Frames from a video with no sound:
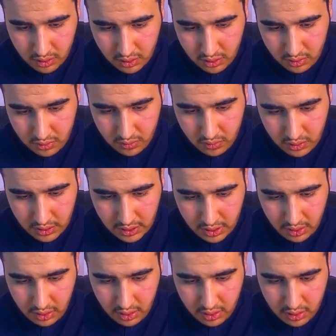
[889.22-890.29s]
Control
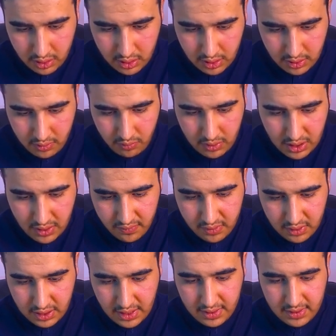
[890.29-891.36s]
A, and we have
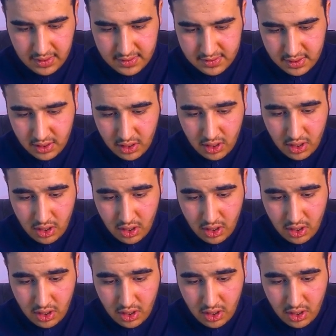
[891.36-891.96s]
it like this.